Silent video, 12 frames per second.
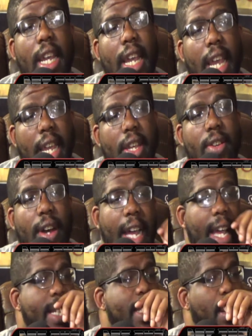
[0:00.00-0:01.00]
And I
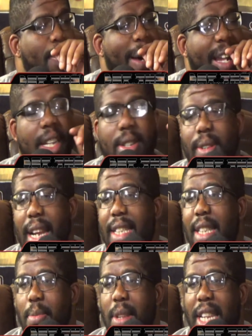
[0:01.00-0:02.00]
had somebody do that
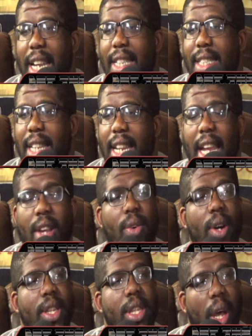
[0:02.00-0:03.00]
to me yesterday,
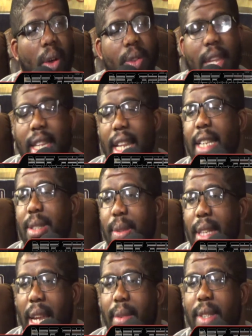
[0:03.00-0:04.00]
or thought that that's
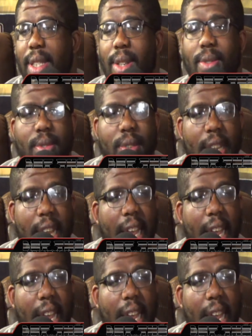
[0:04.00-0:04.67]
what they was doing.